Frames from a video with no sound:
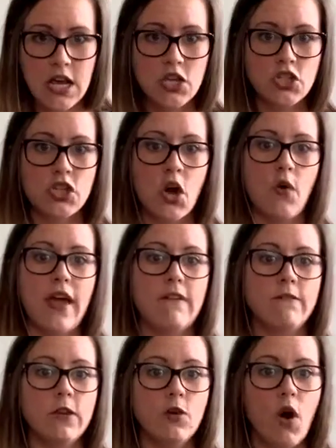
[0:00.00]
So if
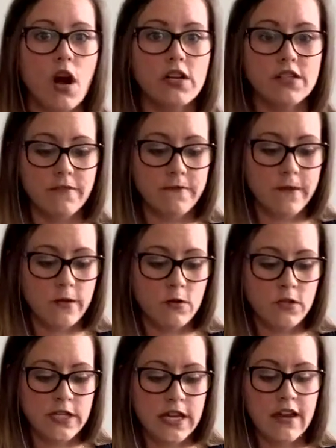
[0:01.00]
you are
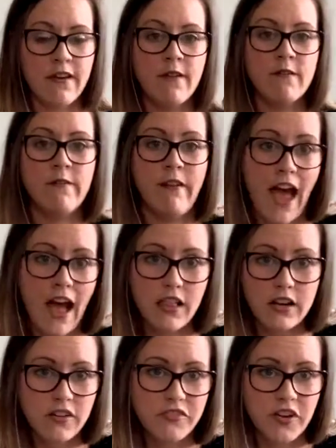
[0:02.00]
diffusing
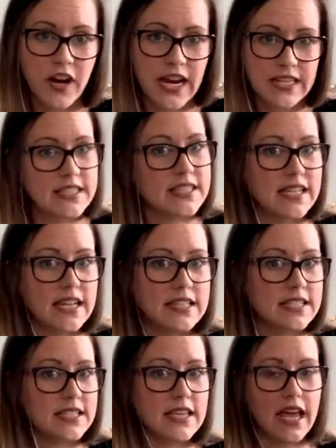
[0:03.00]
Valor, for
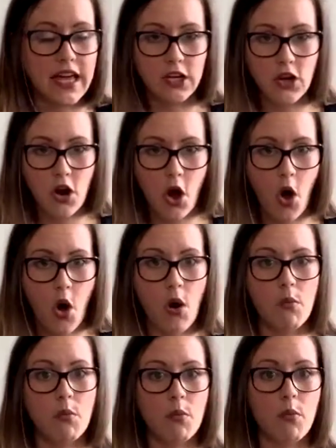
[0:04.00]
instance, in your
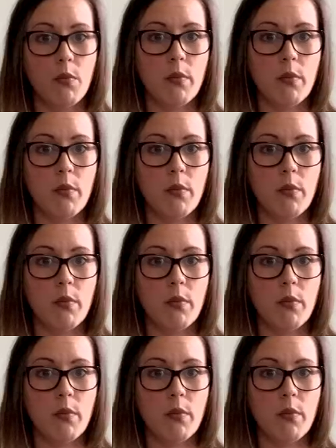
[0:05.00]
home,